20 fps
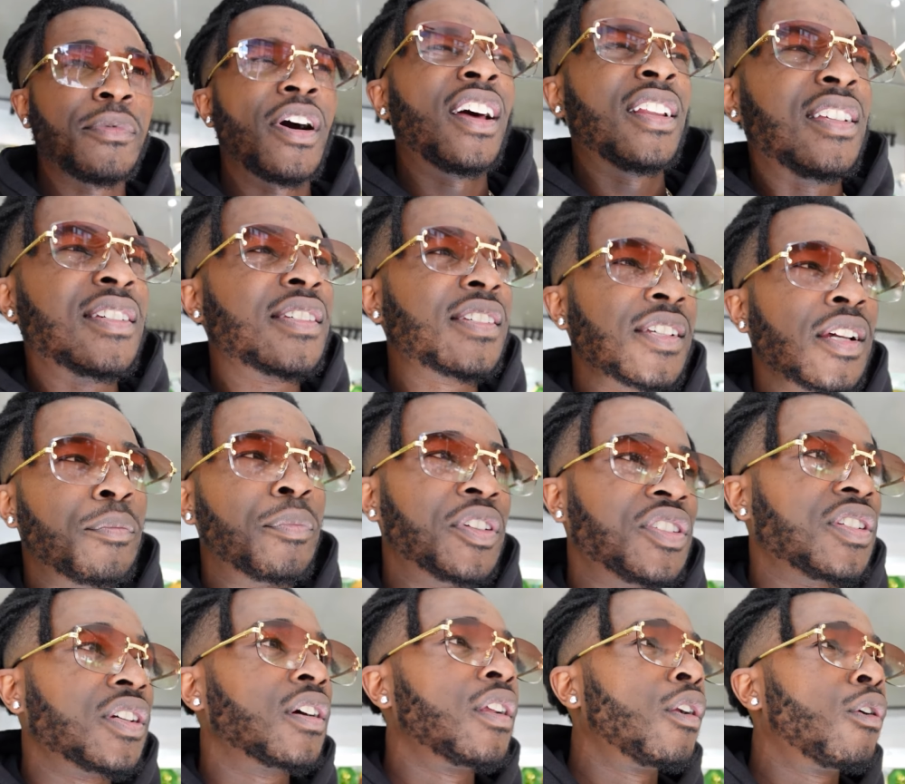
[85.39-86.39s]
but this is a
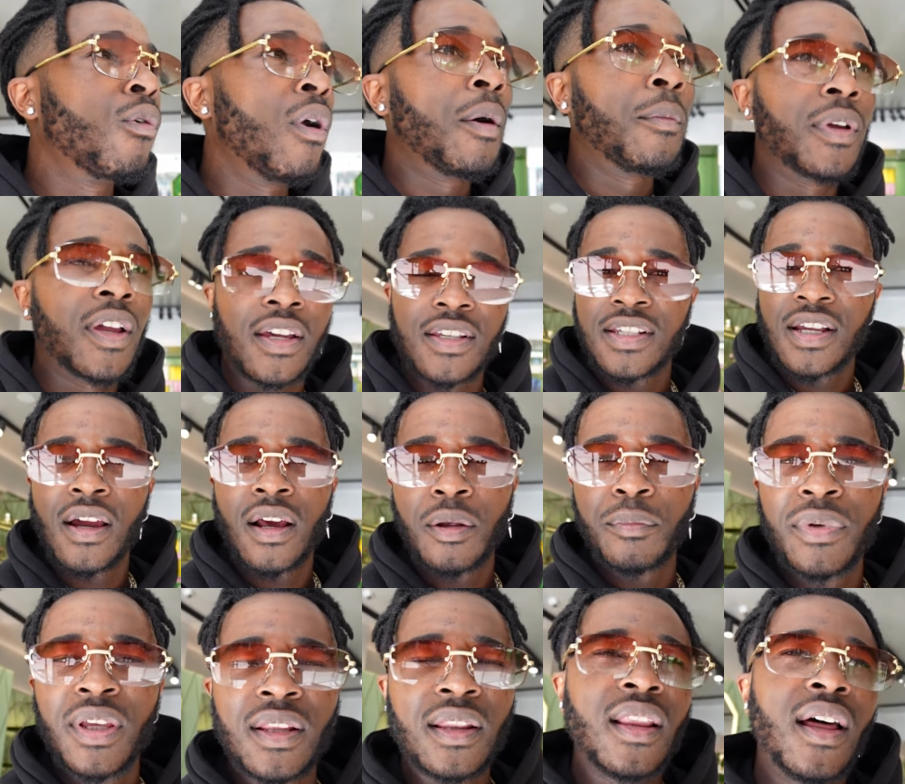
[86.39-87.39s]
particular one because I'm gonna
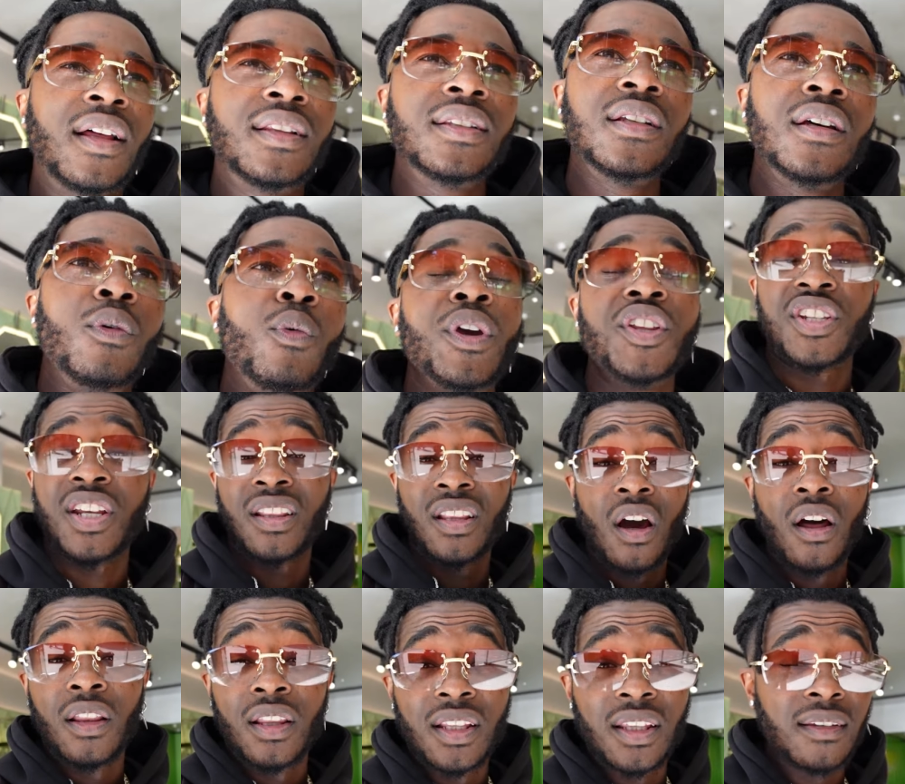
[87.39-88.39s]
be in London, which I
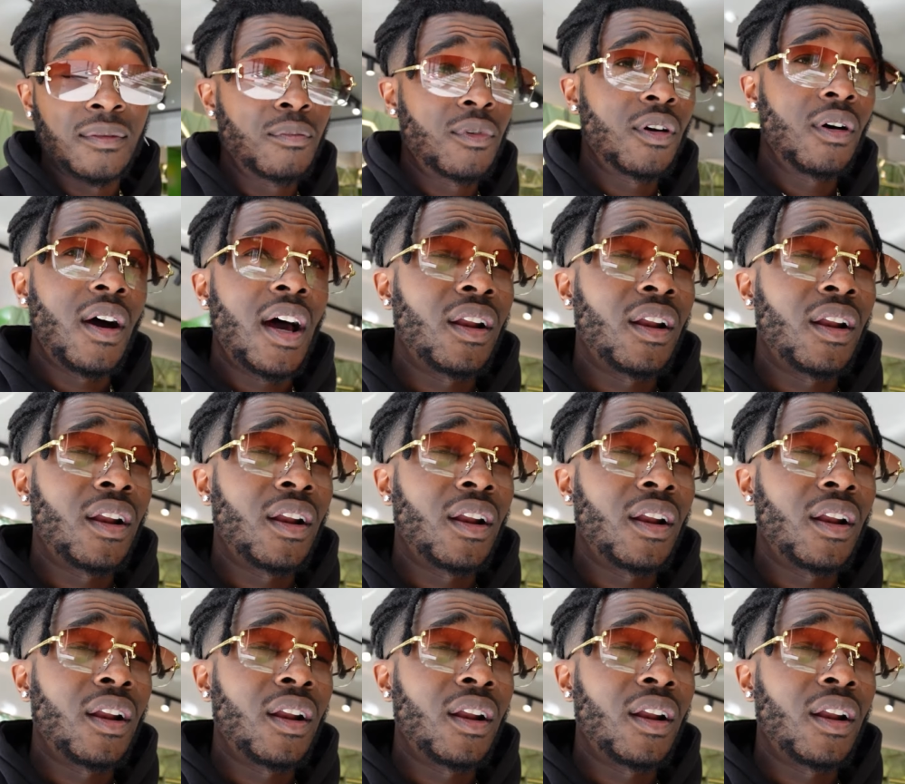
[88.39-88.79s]
don't live, bro.